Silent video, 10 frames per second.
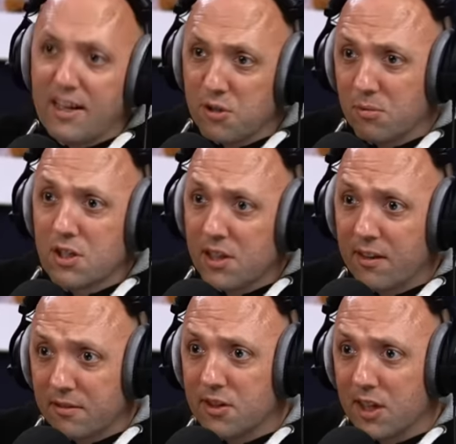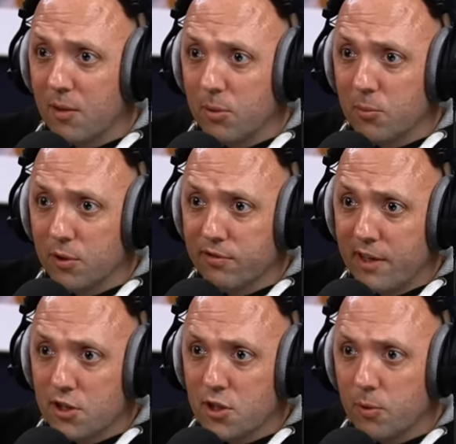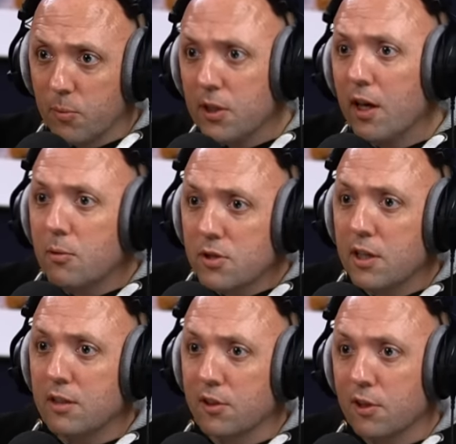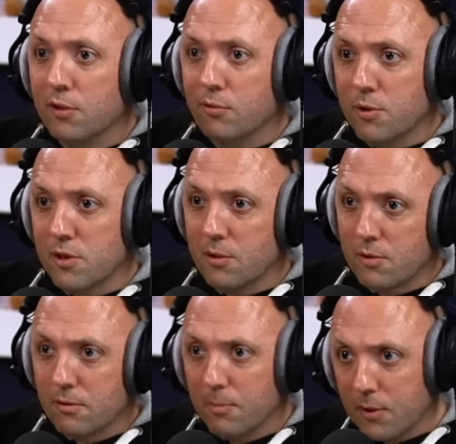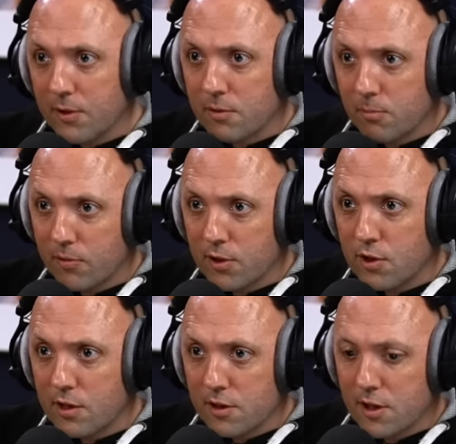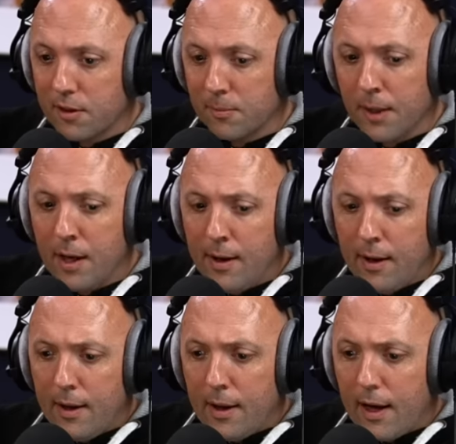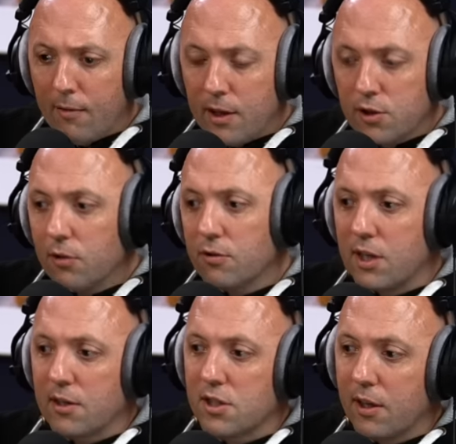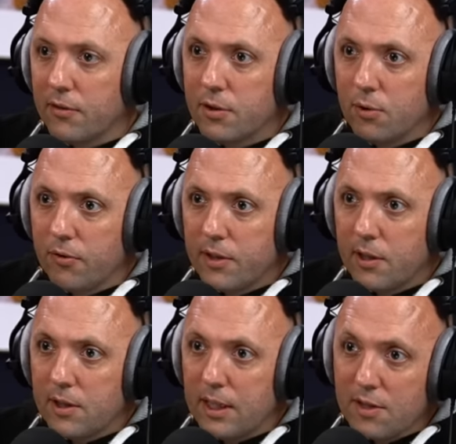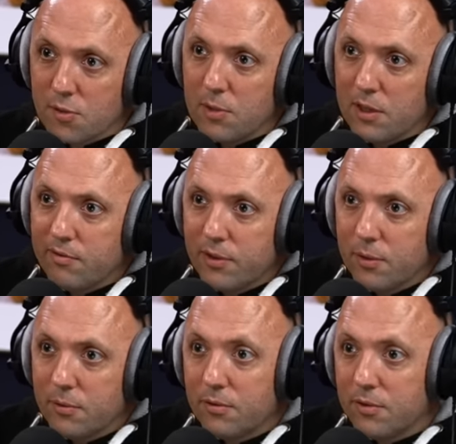as it was starting to get a bit more fashionable. But yeah, he was ahead of the curve, wasn't he? A bit of a trendsetter. His contract's starting to run down. He hasn't been involved